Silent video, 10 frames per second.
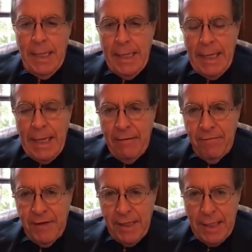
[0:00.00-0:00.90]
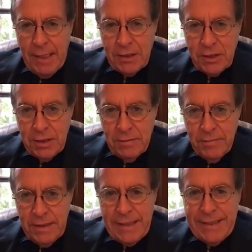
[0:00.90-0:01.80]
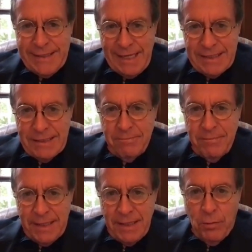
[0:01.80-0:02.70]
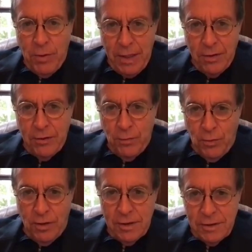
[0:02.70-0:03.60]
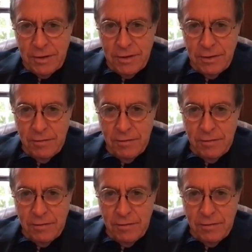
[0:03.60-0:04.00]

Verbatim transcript: In every culture, it doesn't matter where it was,